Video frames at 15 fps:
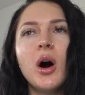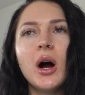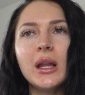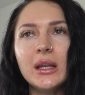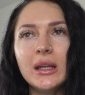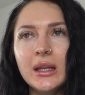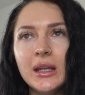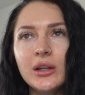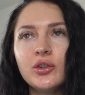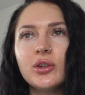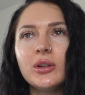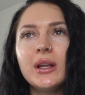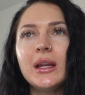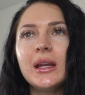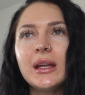I
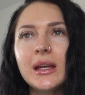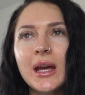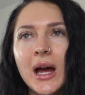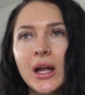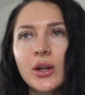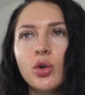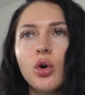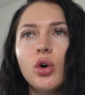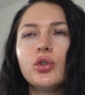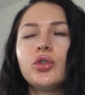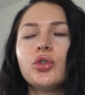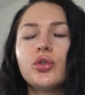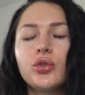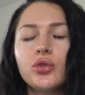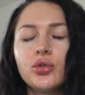literally cannot
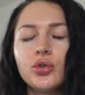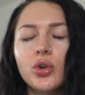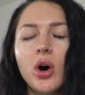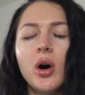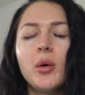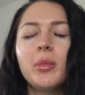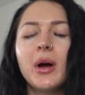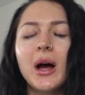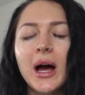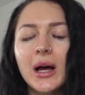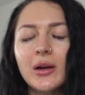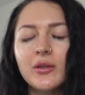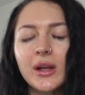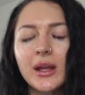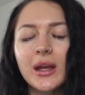stop
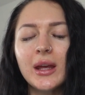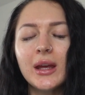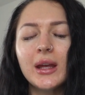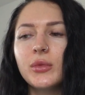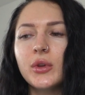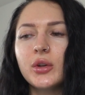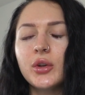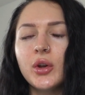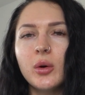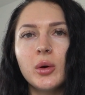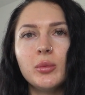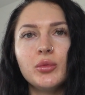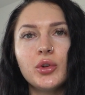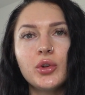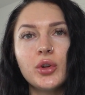having it, so
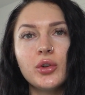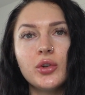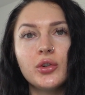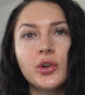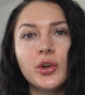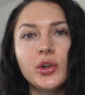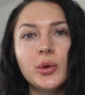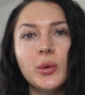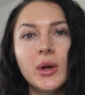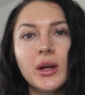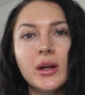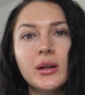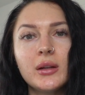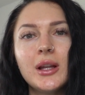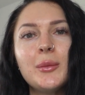I'm just going to show you
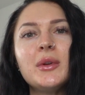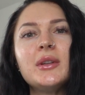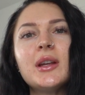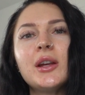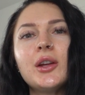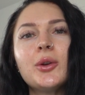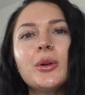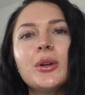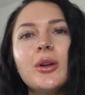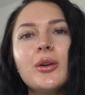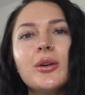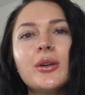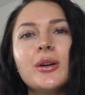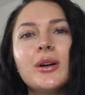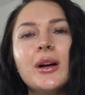it. Let me take you along